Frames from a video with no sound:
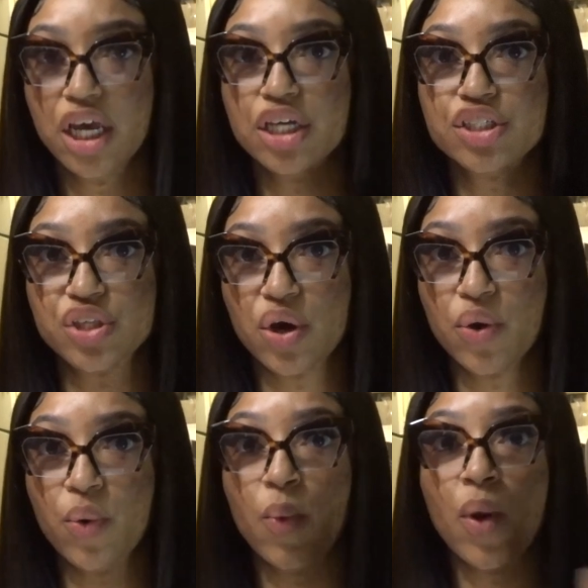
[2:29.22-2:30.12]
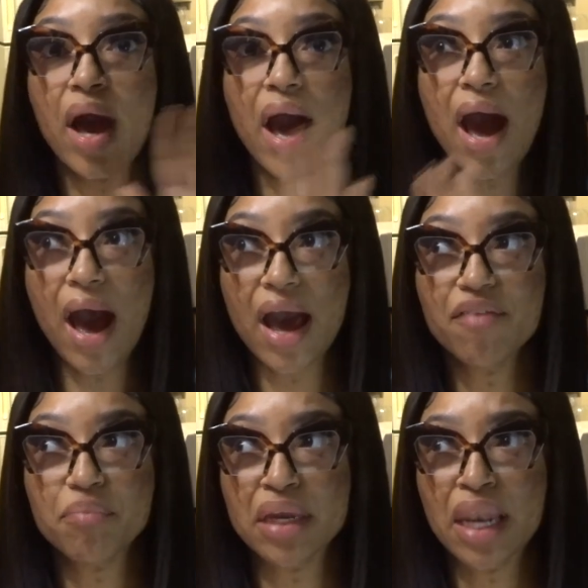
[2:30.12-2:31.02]
So I have
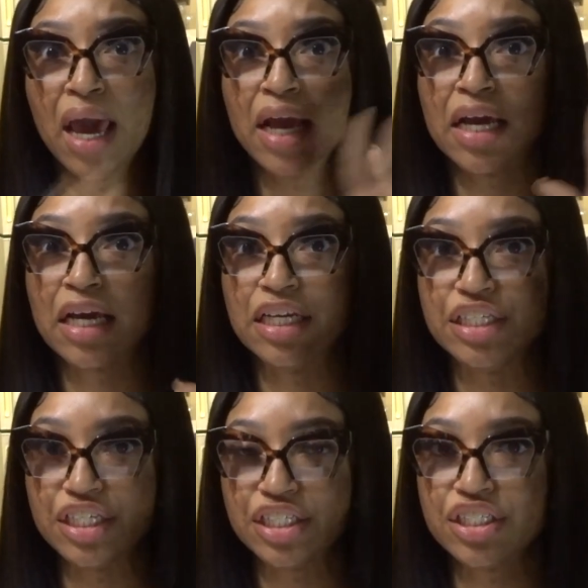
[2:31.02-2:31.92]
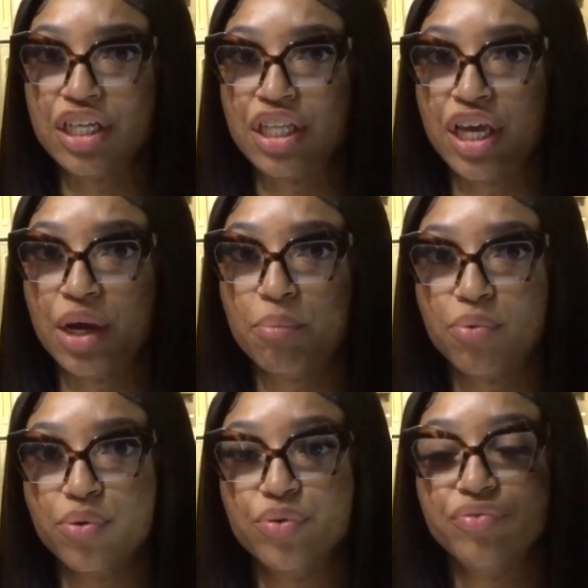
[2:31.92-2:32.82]
been conditionally
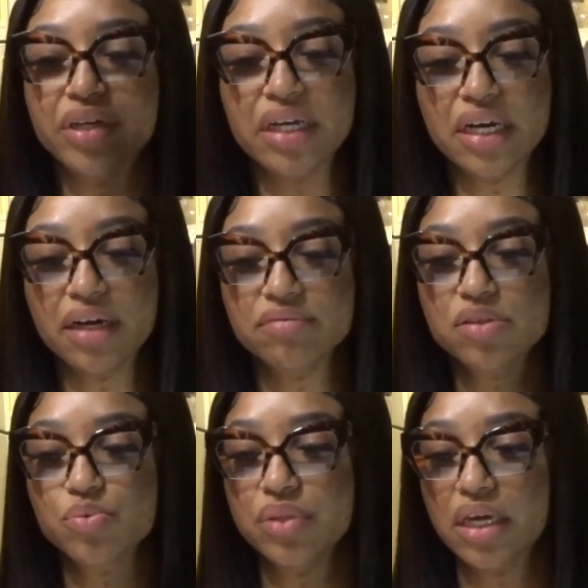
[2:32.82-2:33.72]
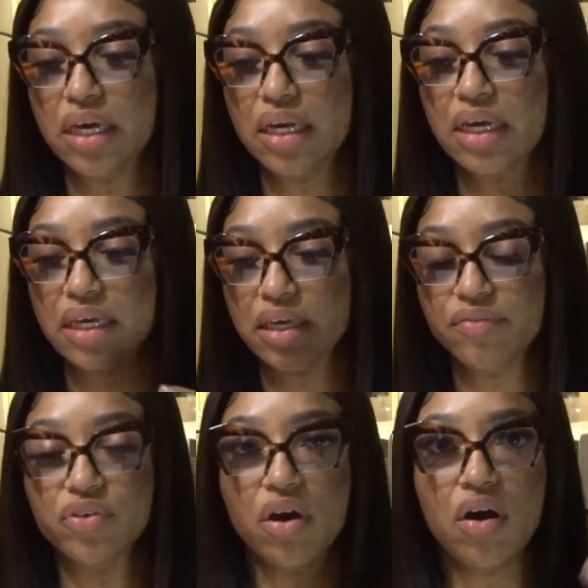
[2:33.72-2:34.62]
approved enough to then give
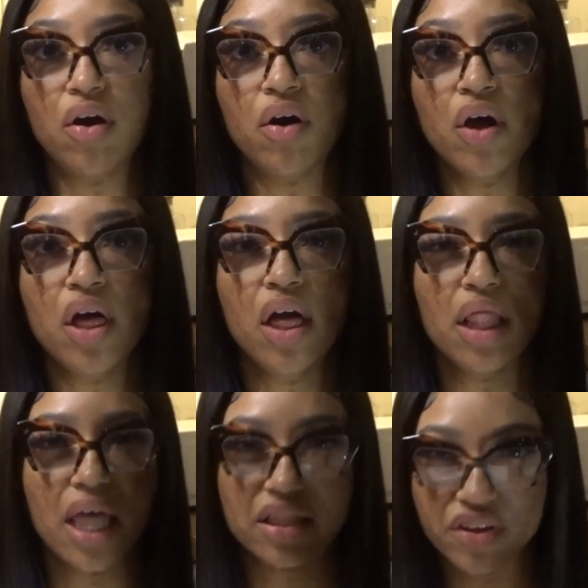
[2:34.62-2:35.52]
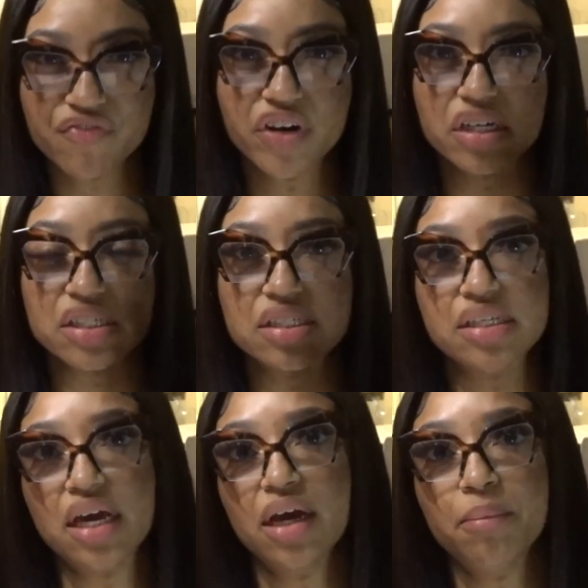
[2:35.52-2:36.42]
y'all the first
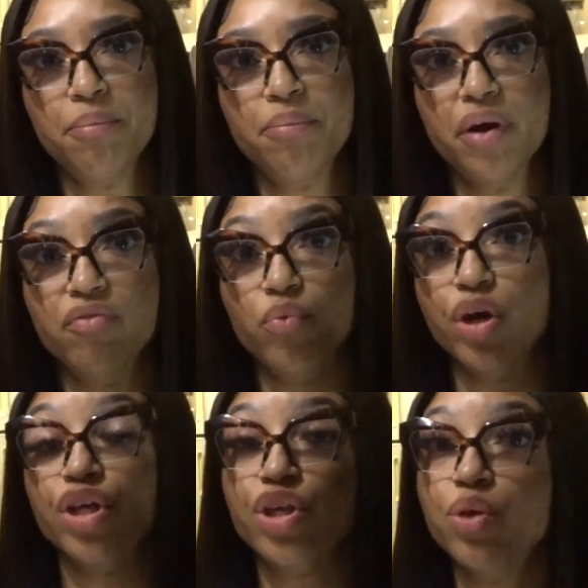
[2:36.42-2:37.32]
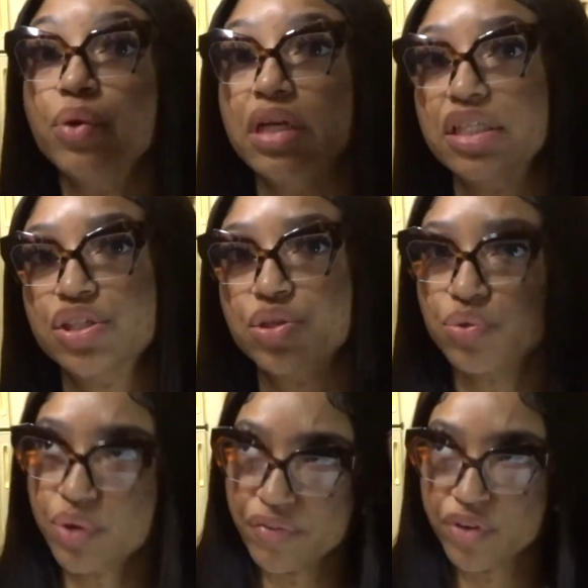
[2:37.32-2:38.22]
step of what you would need to
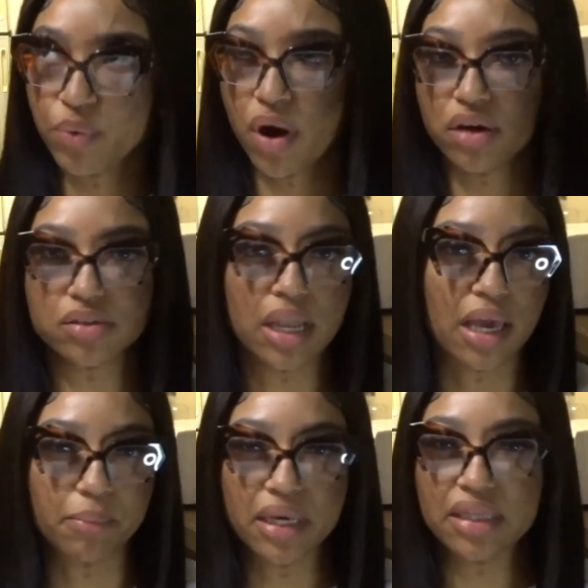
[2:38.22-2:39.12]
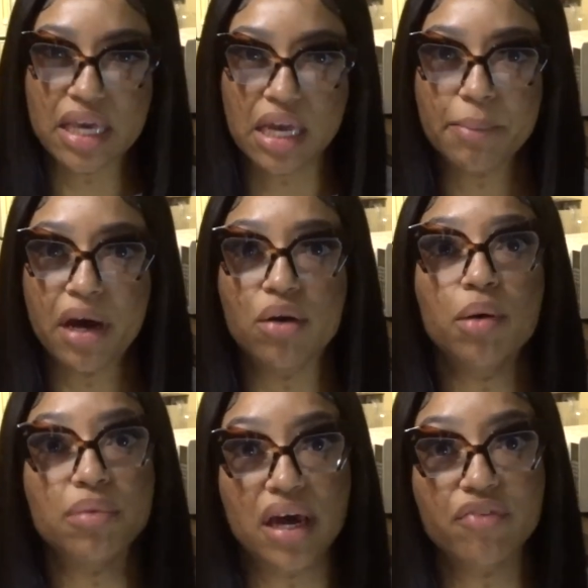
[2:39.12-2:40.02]
do if you were also like me thinking about
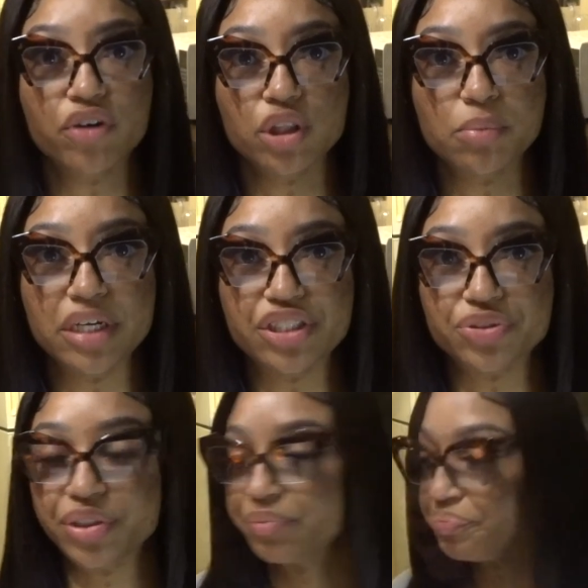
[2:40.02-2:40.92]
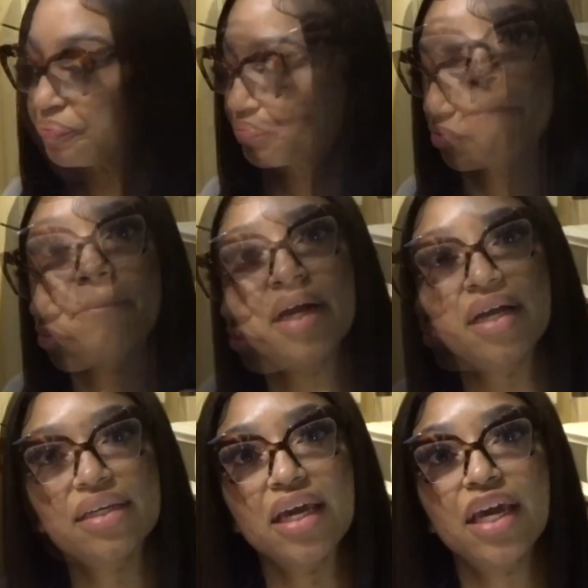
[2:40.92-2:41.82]
applying for global entry. But
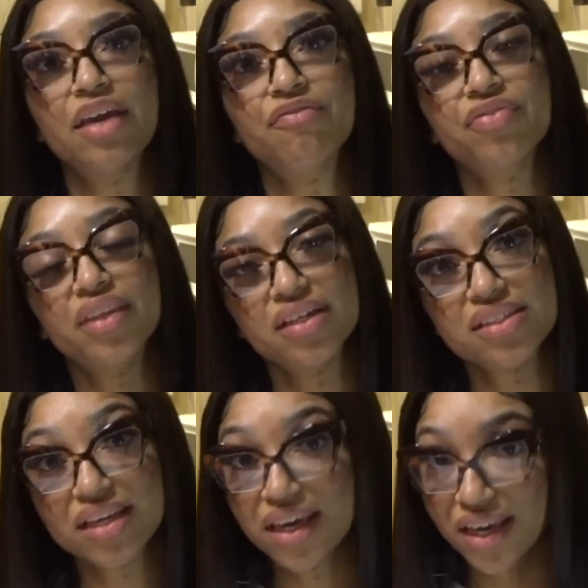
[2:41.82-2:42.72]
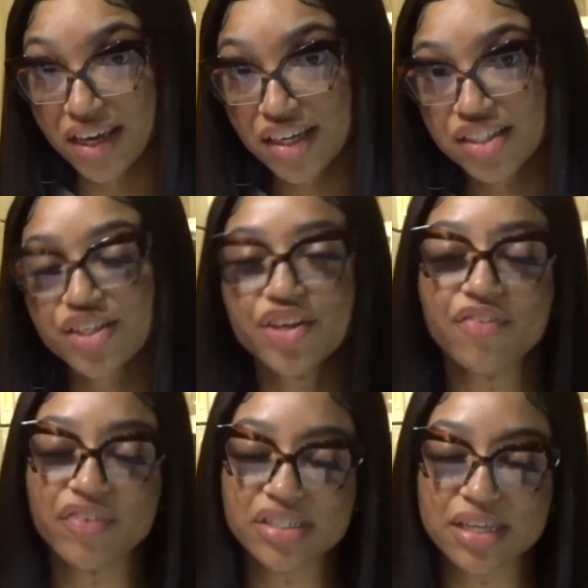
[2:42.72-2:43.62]
if this is your
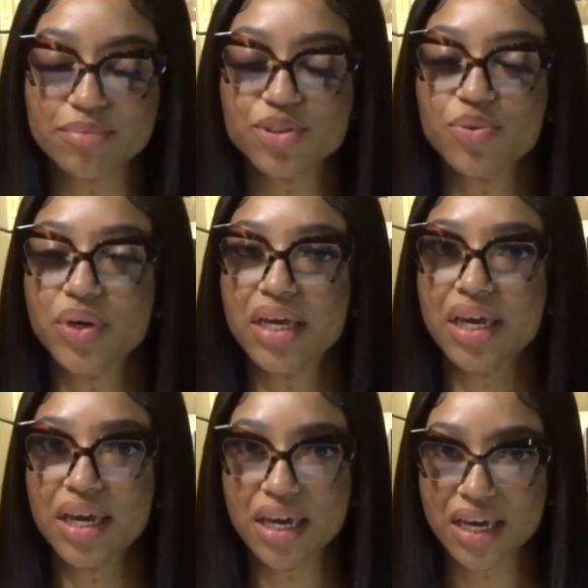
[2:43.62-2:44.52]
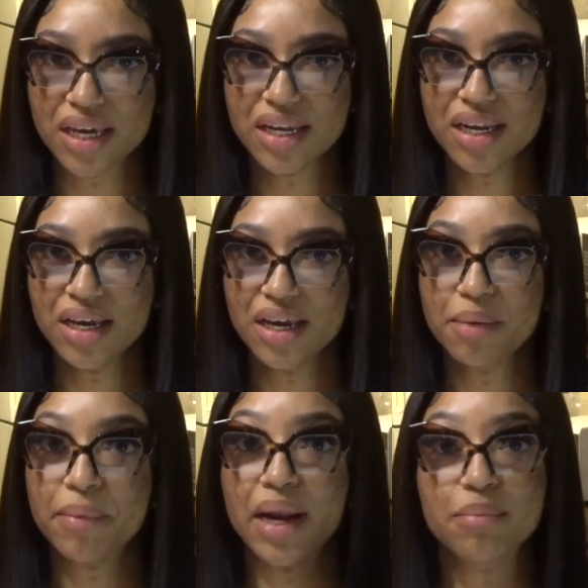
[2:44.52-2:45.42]
first time tuning in,
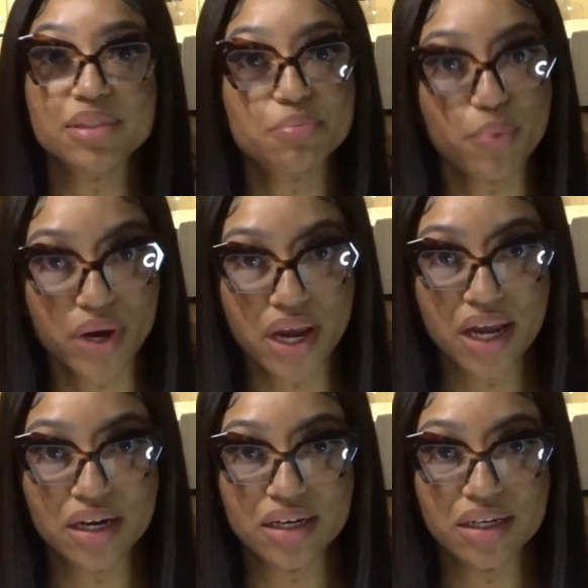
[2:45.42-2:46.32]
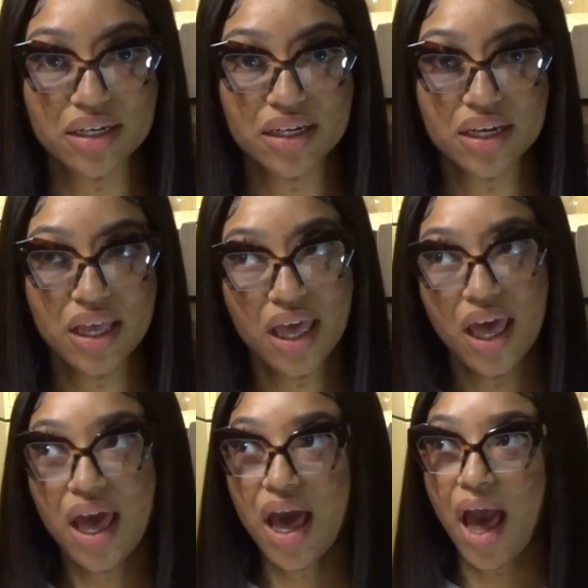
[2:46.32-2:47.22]
my name is Brianna.
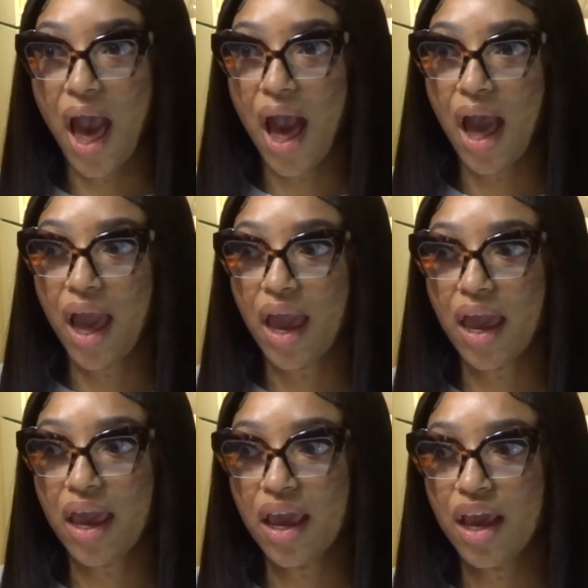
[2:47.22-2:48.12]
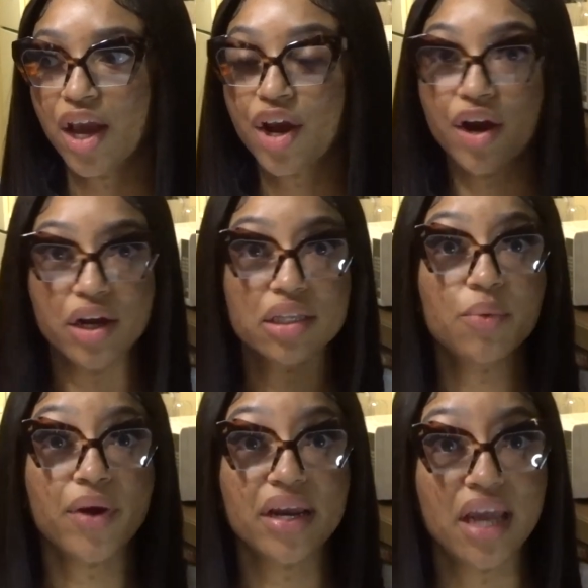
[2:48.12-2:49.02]
I currently
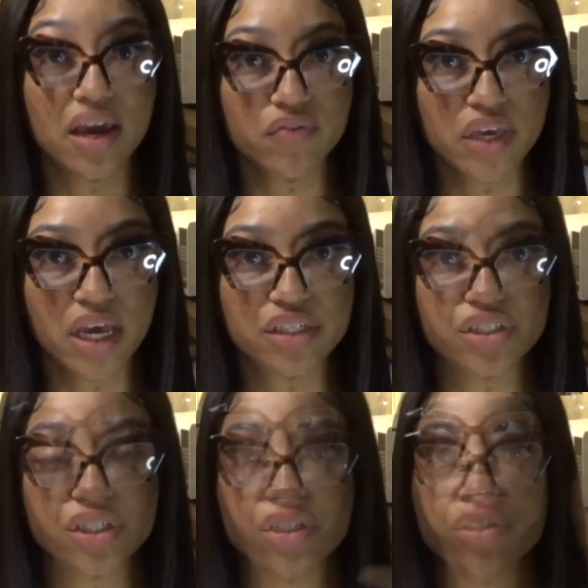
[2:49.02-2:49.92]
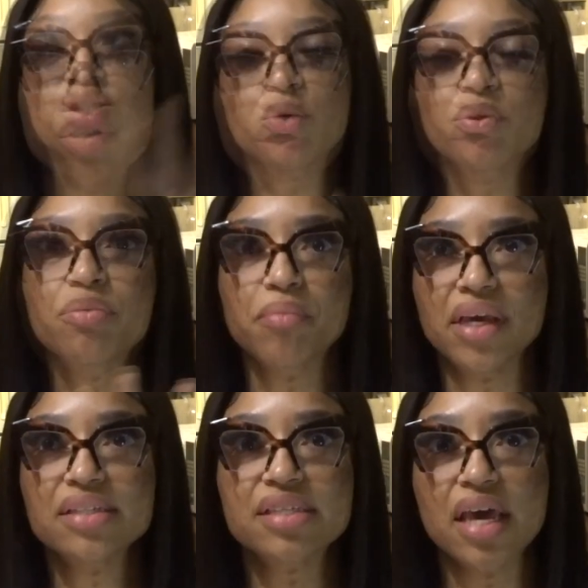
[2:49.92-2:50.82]
work in aviation. So with
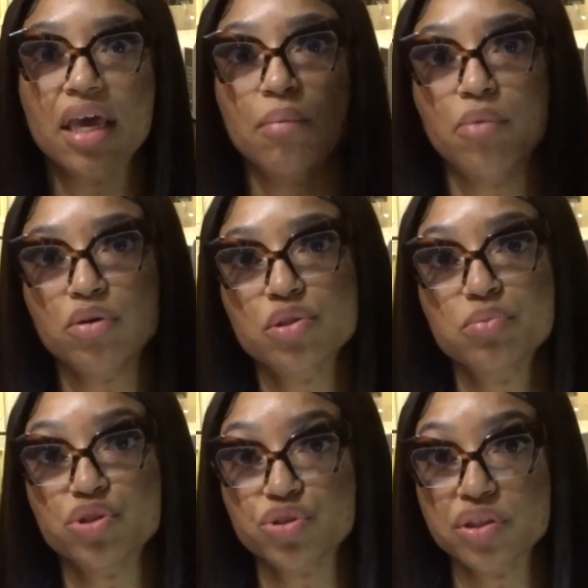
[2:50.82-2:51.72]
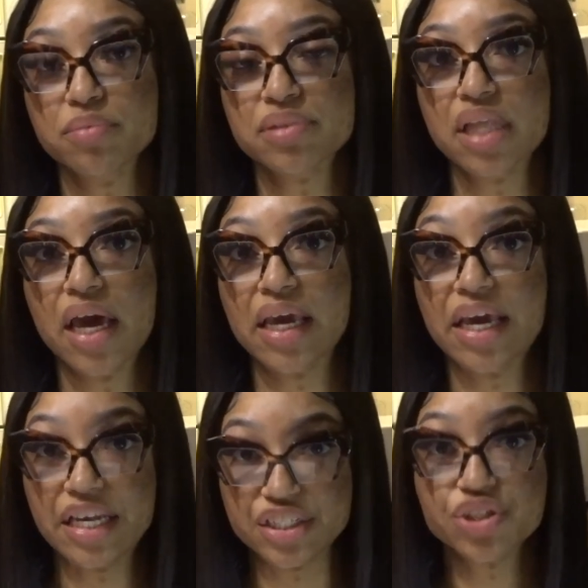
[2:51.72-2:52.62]
me taking multiple trips
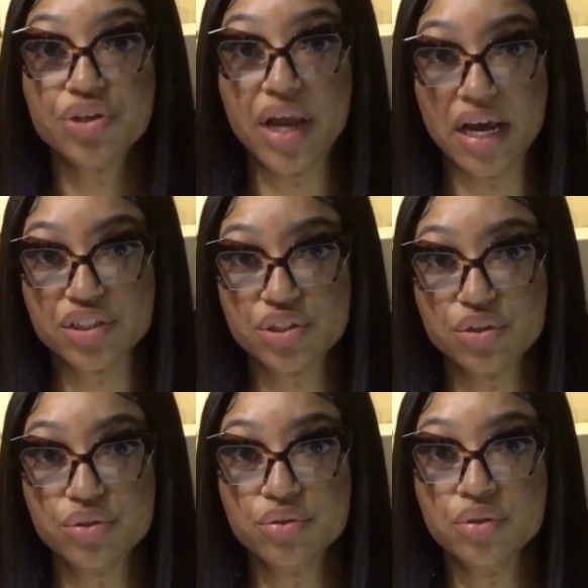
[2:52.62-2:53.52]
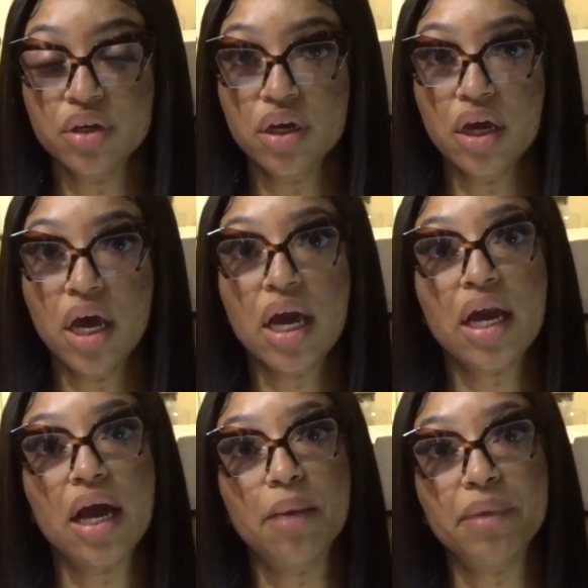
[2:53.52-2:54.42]
international,
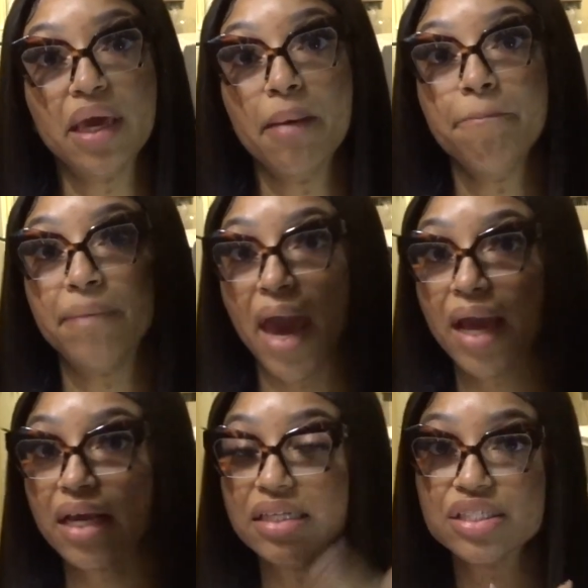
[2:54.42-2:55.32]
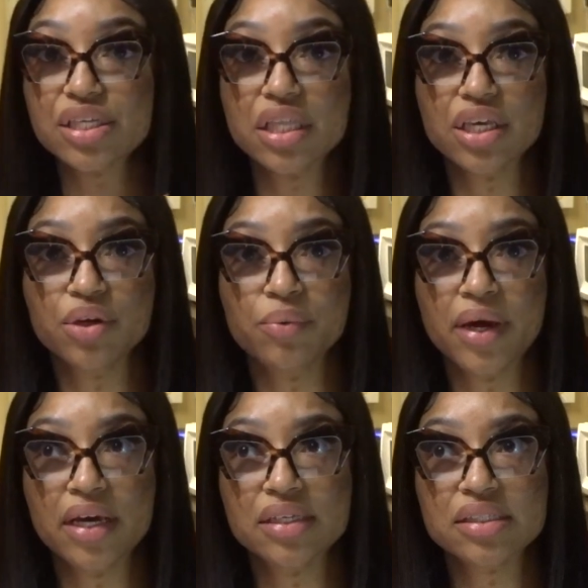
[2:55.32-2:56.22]
coming back into the
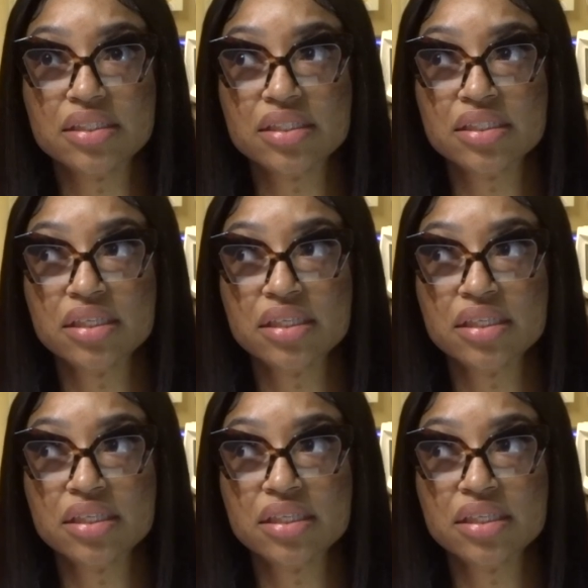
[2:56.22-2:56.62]
US,